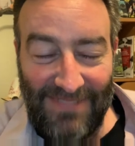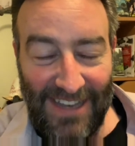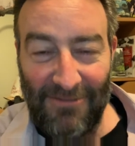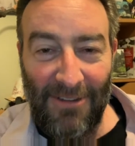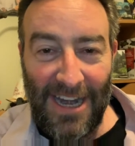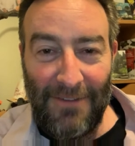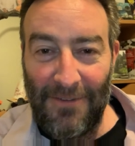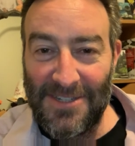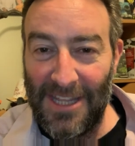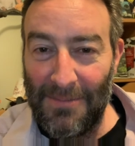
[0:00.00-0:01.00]
getting ready
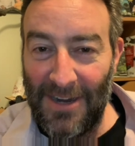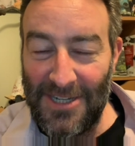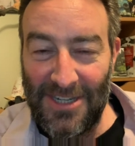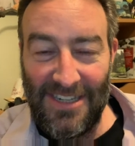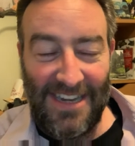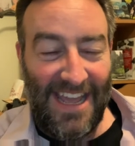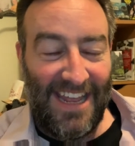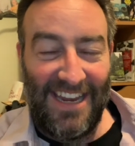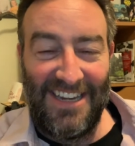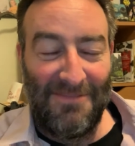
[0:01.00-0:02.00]
for Celebration
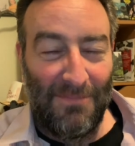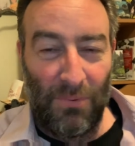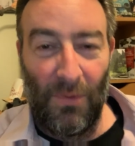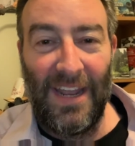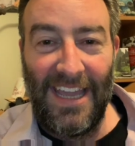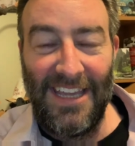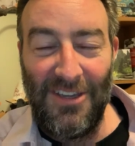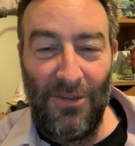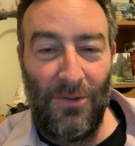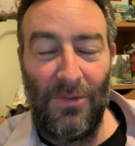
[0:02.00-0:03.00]
and bringing
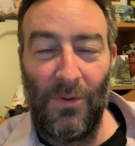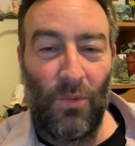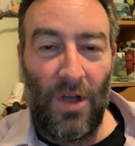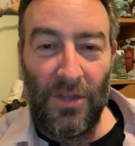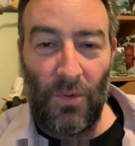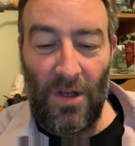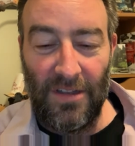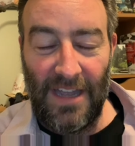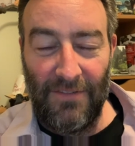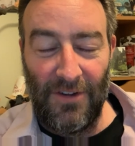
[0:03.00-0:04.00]
you the wall-to-wall
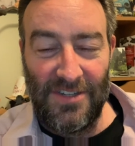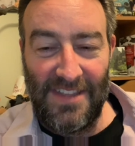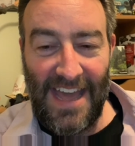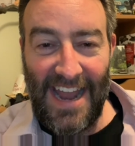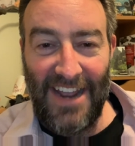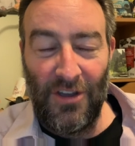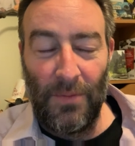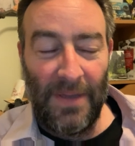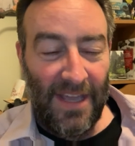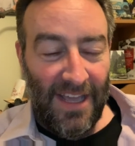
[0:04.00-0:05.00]
coverage that I hope